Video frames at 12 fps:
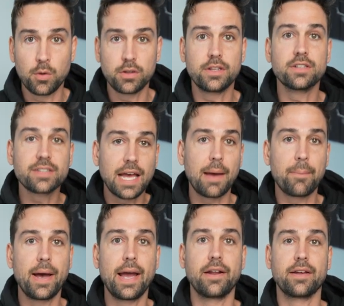with this
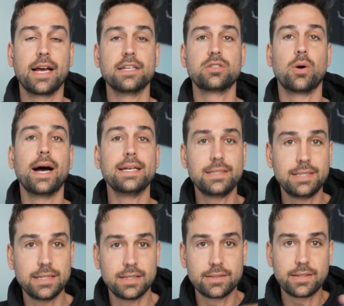campaign, okay? So I
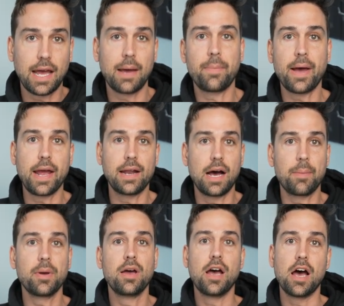set this campaign
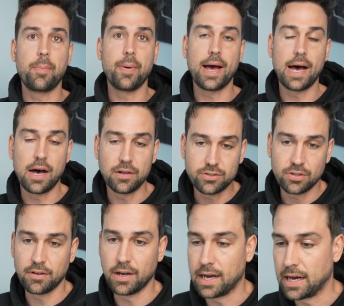up about
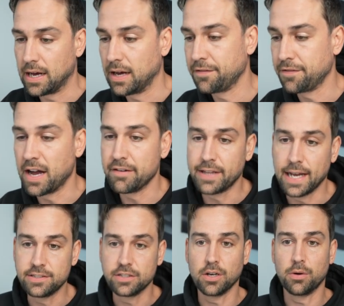5
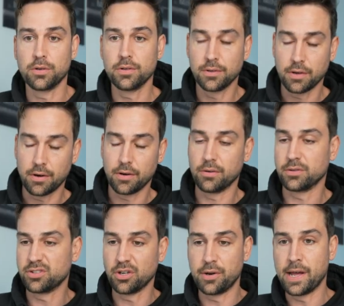days ago or
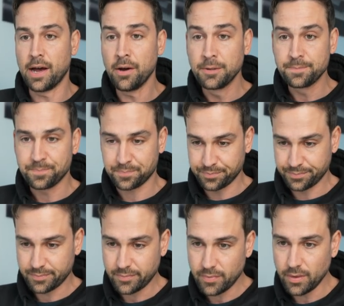so now,
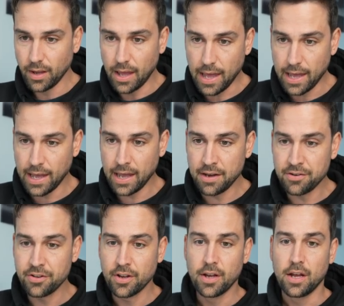
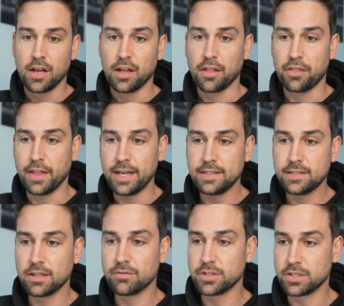and these
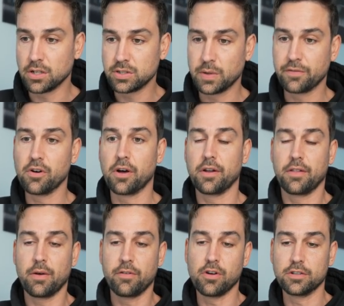are the results that
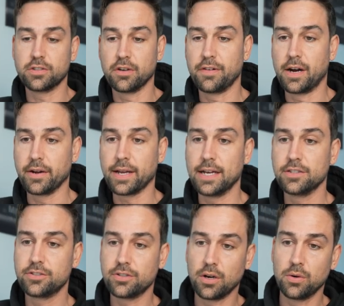we've gotten so far, okay?
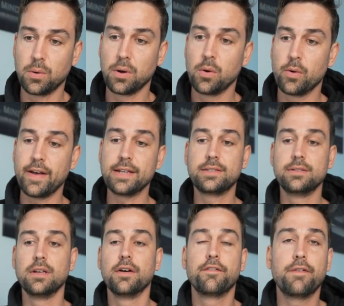So we've had
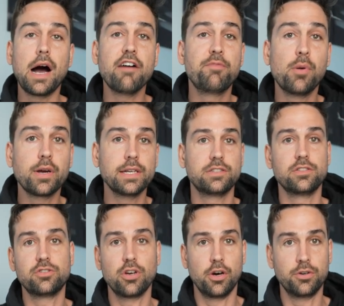5 bookings
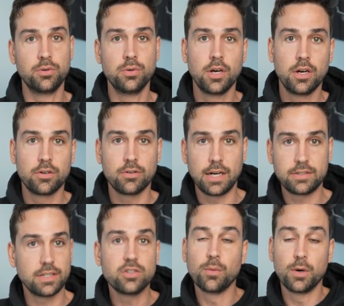in total, right?
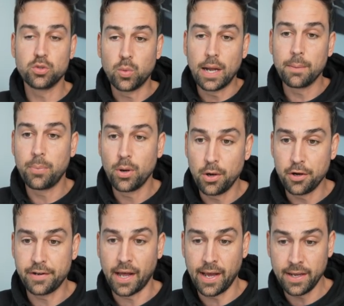So that's almost 1
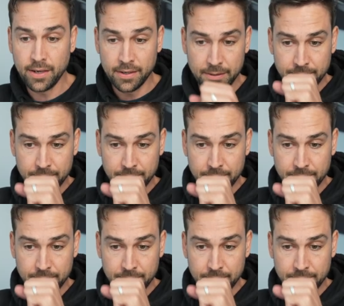per day,